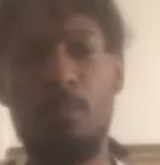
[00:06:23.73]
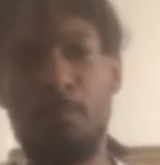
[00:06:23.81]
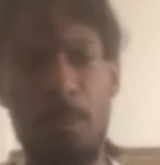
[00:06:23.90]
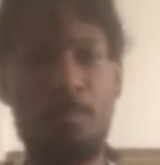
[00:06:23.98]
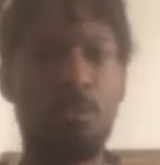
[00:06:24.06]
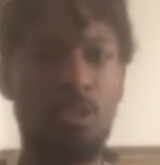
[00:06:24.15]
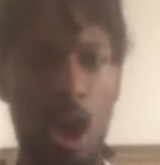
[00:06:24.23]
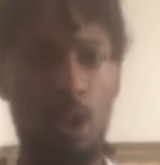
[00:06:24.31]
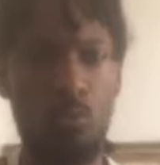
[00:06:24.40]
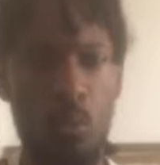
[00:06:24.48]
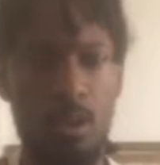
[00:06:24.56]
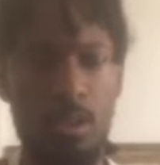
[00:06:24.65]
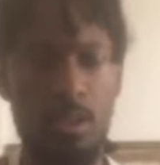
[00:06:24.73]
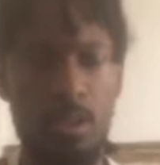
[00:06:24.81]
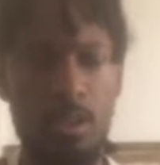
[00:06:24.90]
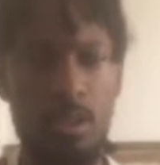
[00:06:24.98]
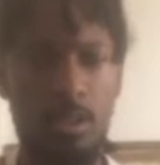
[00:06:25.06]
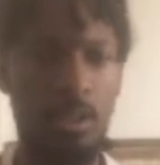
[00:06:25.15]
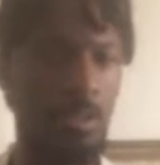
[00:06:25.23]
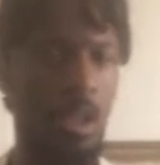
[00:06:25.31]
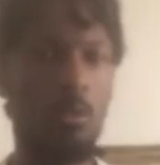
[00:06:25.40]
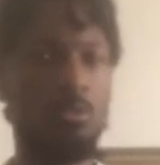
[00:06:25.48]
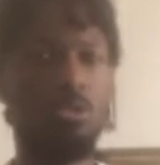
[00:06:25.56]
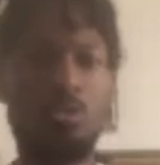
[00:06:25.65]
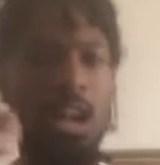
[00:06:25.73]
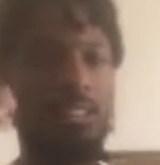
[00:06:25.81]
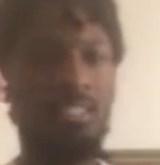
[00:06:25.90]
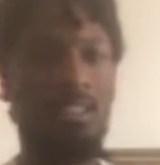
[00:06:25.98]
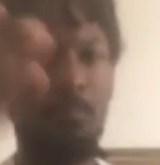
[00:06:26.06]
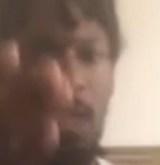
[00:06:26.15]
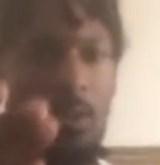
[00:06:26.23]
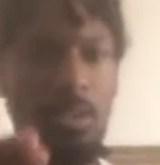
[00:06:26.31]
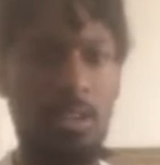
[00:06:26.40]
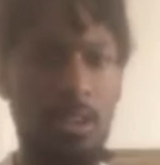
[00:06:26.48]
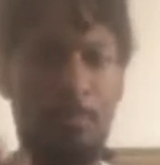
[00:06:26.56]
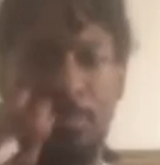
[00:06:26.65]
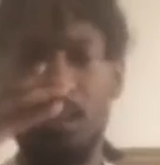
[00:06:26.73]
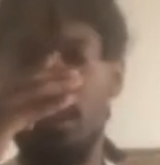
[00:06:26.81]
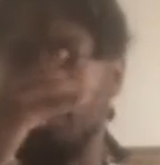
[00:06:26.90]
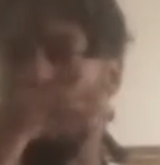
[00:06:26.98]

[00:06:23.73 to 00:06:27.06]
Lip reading: other people's hard work. You know, you got the America,